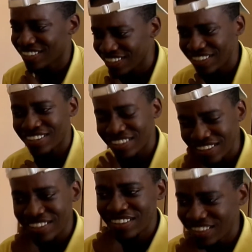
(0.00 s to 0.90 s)
So
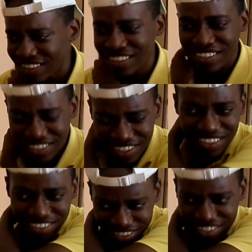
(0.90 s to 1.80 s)
when I look at you,
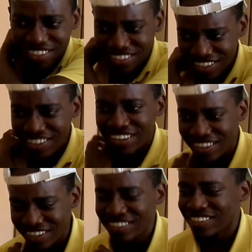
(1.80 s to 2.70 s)
I'm
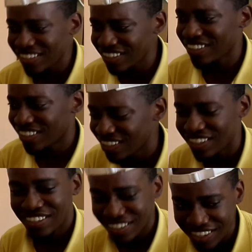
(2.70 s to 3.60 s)
reminiscing. For
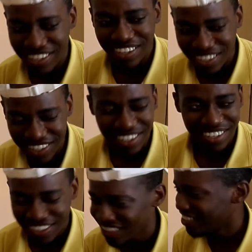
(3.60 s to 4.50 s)
your ego,
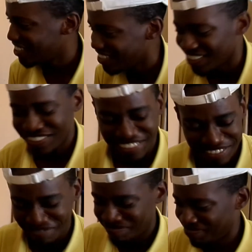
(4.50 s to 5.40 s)
saucy like some
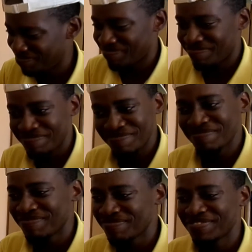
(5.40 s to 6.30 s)
miso. My
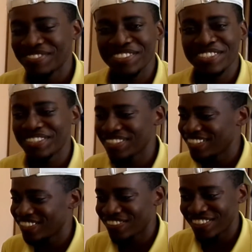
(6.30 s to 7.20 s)
pocket's so.
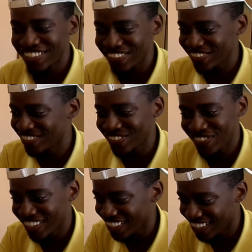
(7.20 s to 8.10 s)
Hello, up, this
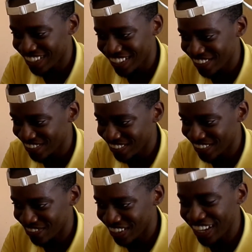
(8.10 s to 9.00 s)
man, Hello,
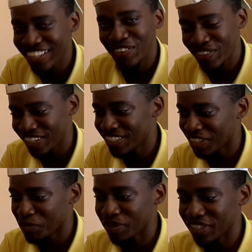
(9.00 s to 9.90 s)
hello. I like the way he's
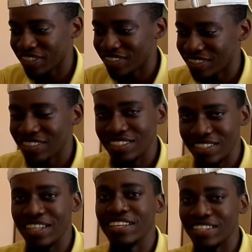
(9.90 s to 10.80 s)
coming in.
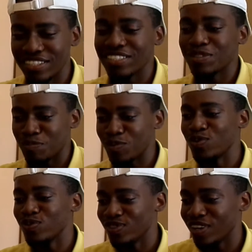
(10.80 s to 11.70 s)
It's
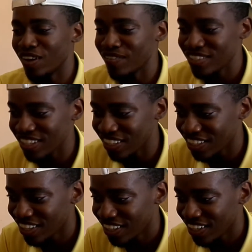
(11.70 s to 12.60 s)
smooth, you know what I'm saying?
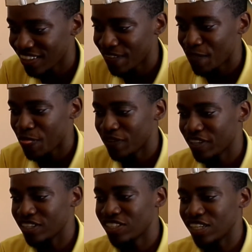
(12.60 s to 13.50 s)

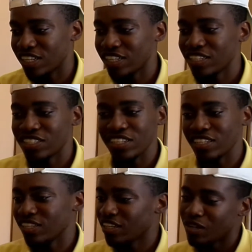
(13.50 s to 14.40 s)
He chilling, he chilling,
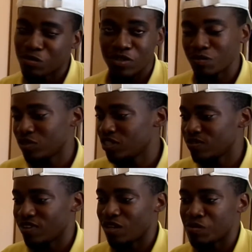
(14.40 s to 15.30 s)
he giving some chill
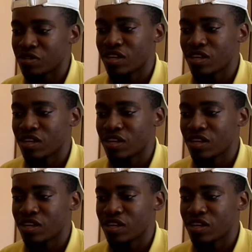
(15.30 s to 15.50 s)
vibes.